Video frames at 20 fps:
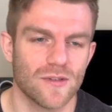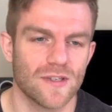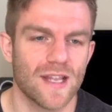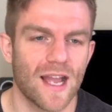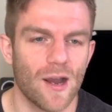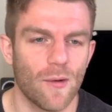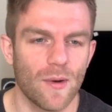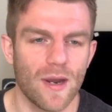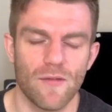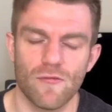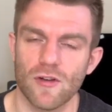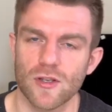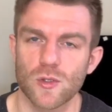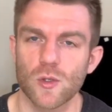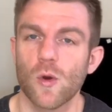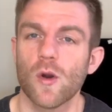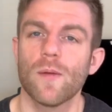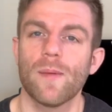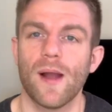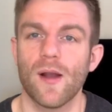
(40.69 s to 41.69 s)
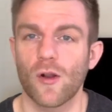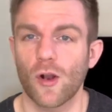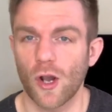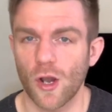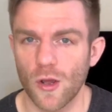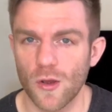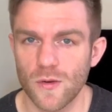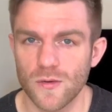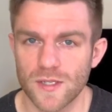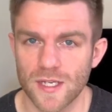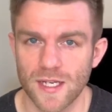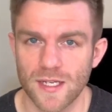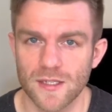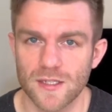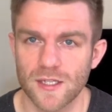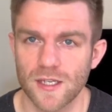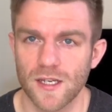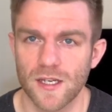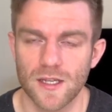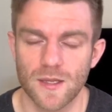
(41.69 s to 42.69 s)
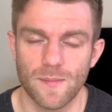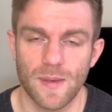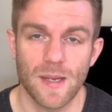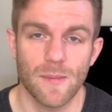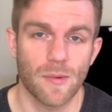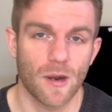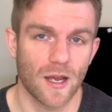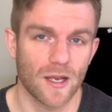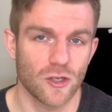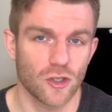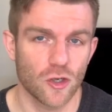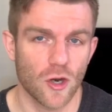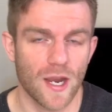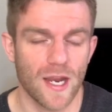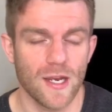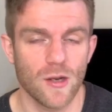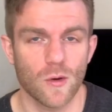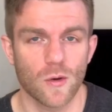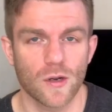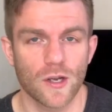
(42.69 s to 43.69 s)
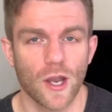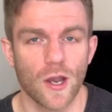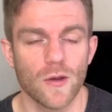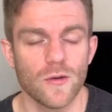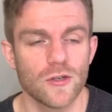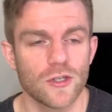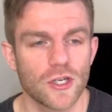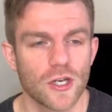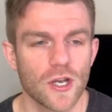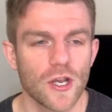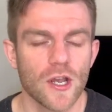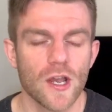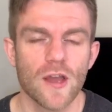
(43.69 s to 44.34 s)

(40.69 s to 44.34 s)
Now, whenever I talk about closing to the people I train or coach,